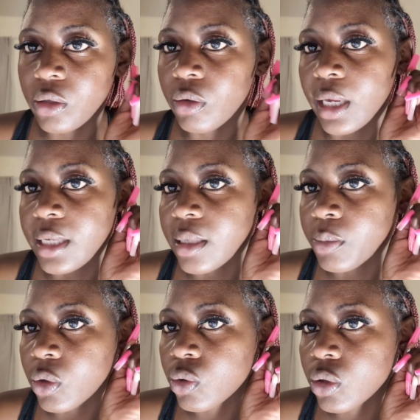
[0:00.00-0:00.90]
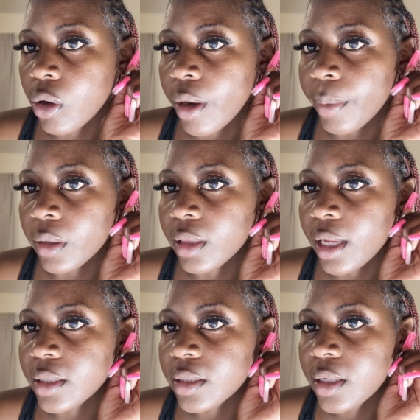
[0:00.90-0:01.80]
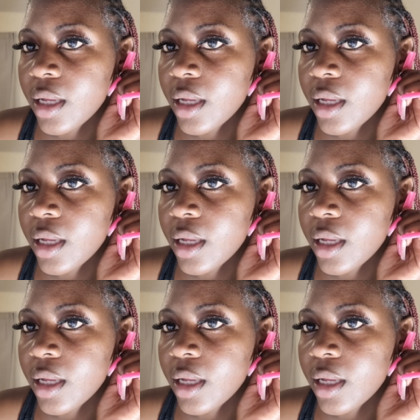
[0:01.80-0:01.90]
Yo, guys, I'm so sorry about that.